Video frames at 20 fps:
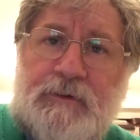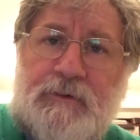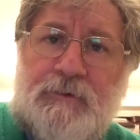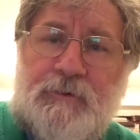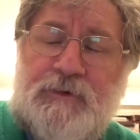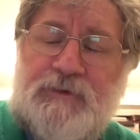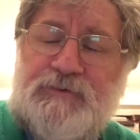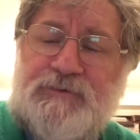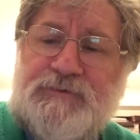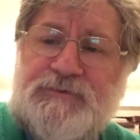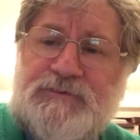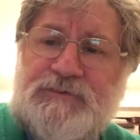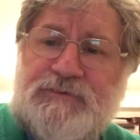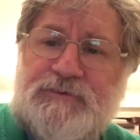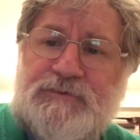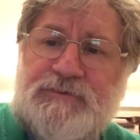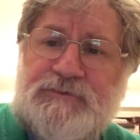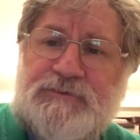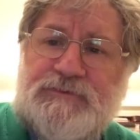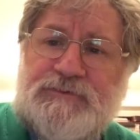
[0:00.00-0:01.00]
with
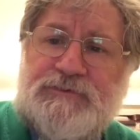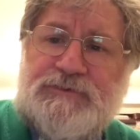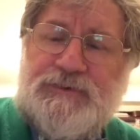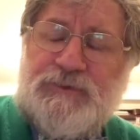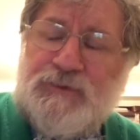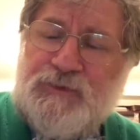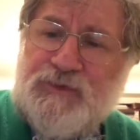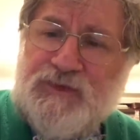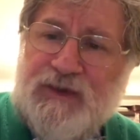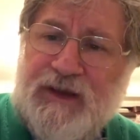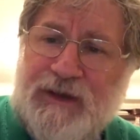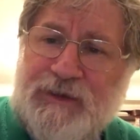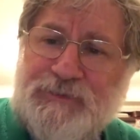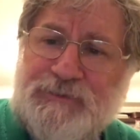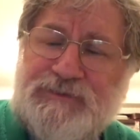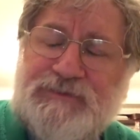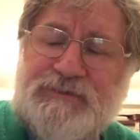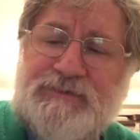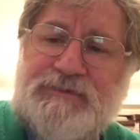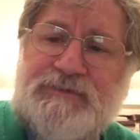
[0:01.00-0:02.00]

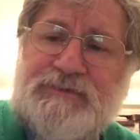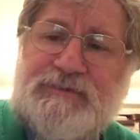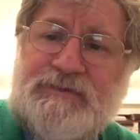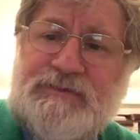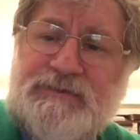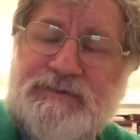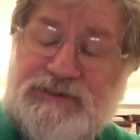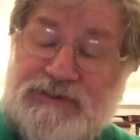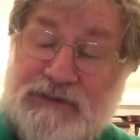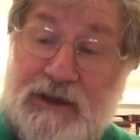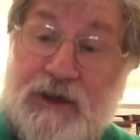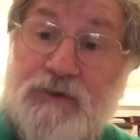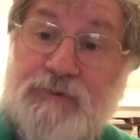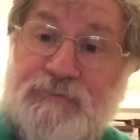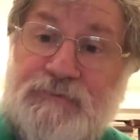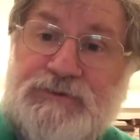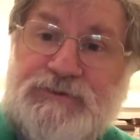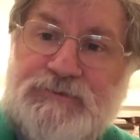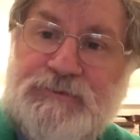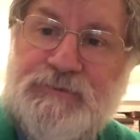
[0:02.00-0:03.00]
2,000,
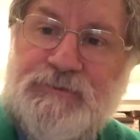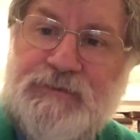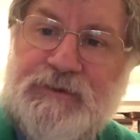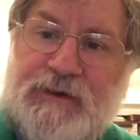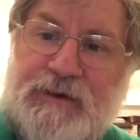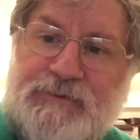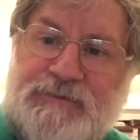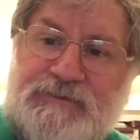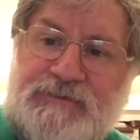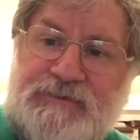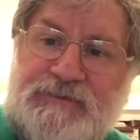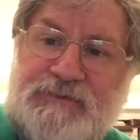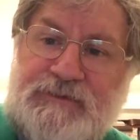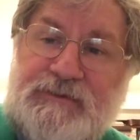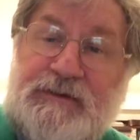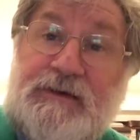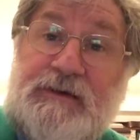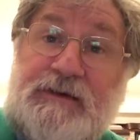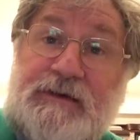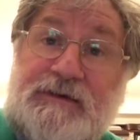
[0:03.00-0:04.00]
over 2,000 in
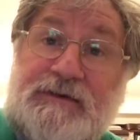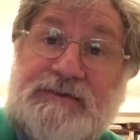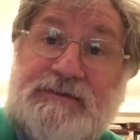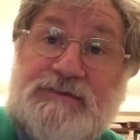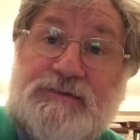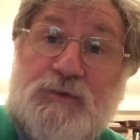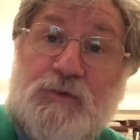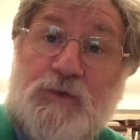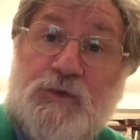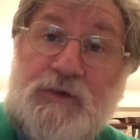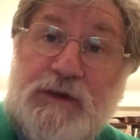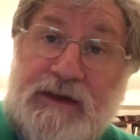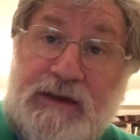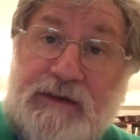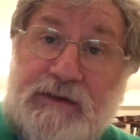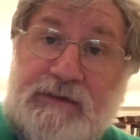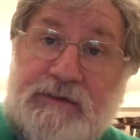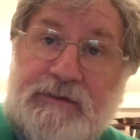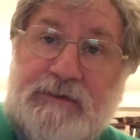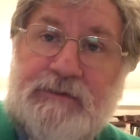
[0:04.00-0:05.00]
the last
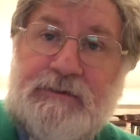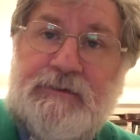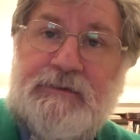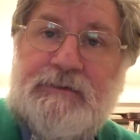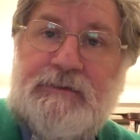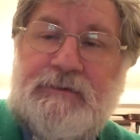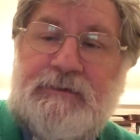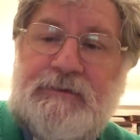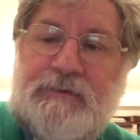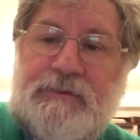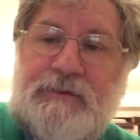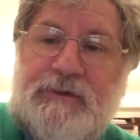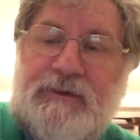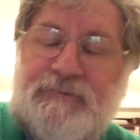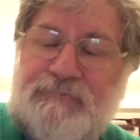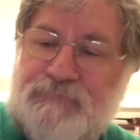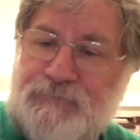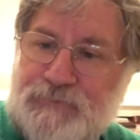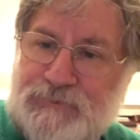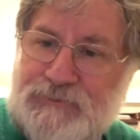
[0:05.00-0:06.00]
week in
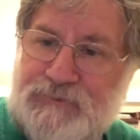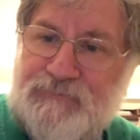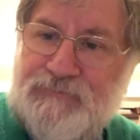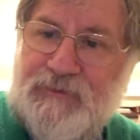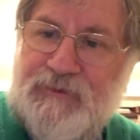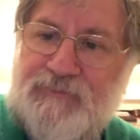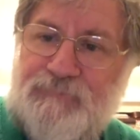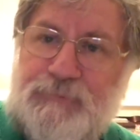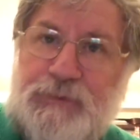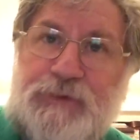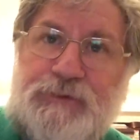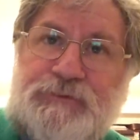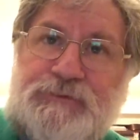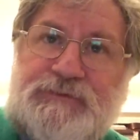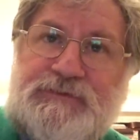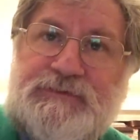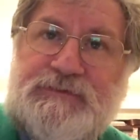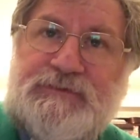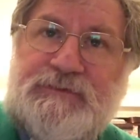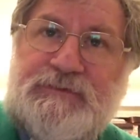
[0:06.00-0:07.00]
45
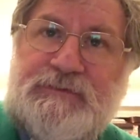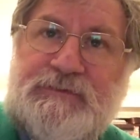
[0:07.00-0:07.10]
boats.